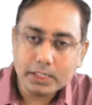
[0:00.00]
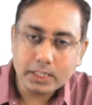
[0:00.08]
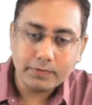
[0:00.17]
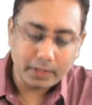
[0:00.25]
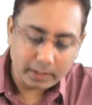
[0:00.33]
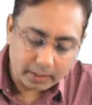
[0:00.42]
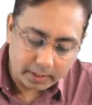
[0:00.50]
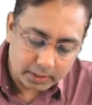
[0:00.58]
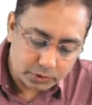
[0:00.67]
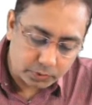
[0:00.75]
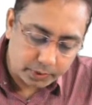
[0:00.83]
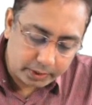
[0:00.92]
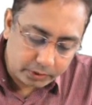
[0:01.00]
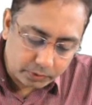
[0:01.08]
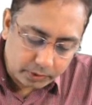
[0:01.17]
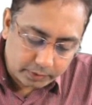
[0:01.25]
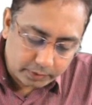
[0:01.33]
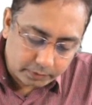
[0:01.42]
ASHA worker is going
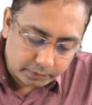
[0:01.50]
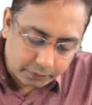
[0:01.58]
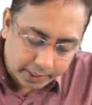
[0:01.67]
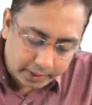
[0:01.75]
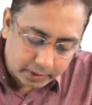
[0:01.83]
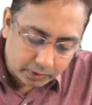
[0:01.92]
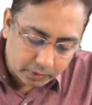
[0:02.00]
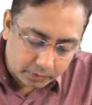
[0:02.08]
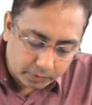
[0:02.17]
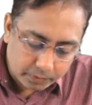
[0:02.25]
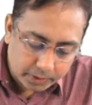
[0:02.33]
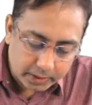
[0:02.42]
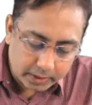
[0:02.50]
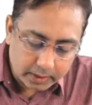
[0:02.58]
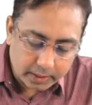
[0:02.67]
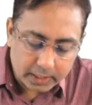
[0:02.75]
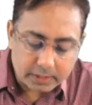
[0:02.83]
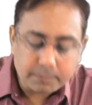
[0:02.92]
to find out
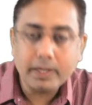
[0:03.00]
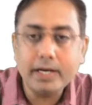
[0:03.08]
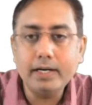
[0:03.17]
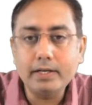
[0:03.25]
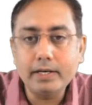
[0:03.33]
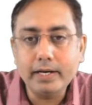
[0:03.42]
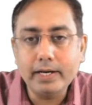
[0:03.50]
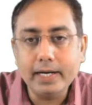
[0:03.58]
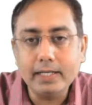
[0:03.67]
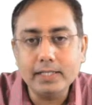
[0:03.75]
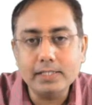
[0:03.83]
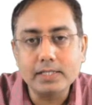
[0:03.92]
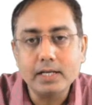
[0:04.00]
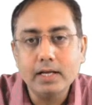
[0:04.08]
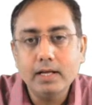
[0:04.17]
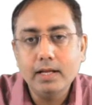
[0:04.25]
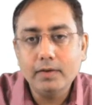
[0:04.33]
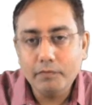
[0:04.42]
whether the respiratory rate is
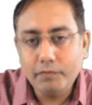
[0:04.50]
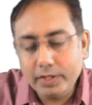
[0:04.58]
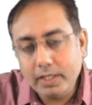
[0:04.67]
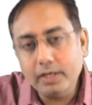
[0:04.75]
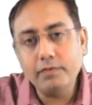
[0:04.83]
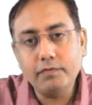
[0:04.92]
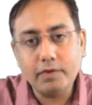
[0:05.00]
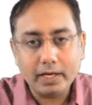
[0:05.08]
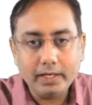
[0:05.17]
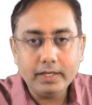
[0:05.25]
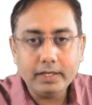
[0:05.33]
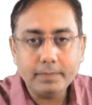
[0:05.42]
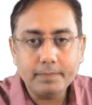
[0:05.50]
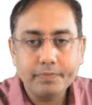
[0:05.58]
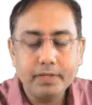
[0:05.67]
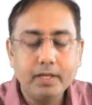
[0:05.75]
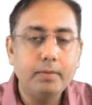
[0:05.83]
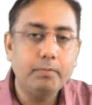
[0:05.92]
within 1 year
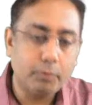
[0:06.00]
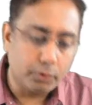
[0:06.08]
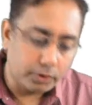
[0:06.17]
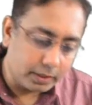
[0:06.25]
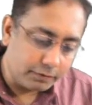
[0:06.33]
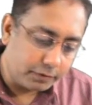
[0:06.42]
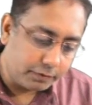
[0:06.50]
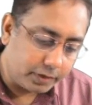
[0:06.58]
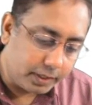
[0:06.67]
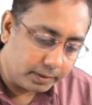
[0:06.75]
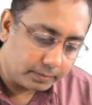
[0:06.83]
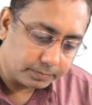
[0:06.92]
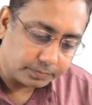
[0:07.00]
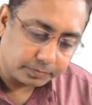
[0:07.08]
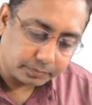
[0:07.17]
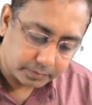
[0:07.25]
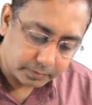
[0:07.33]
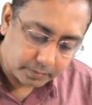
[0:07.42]
more than 50.
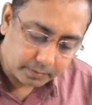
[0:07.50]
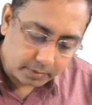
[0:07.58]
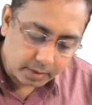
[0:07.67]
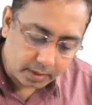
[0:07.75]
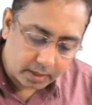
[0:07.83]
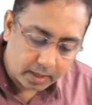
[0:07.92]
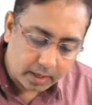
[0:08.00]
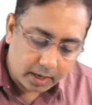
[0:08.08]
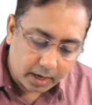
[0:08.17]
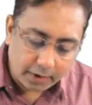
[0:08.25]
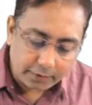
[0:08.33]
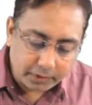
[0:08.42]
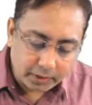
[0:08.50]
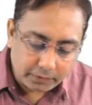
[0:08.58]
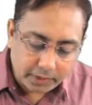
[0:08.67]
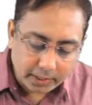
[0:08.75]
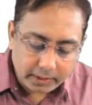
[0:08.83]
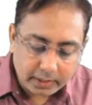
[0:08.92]

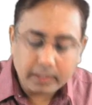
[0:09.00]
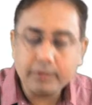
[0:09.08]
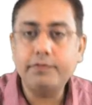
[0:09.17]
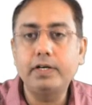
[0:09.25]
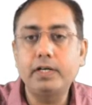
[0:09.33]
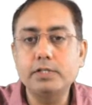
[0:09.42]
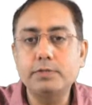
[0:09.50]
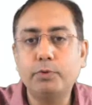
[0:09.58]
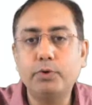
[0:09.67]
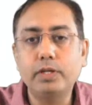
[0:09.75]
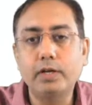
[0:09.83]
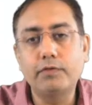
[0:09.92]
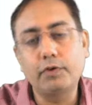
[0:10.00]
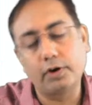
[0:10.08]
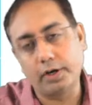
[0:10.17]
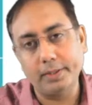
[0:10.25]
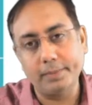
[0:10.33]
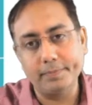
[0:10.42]
After 1 year, if it is more than
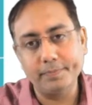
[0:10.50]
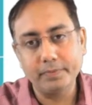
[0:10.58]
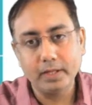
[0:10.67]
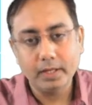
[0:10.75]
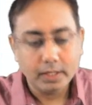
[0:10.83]
40.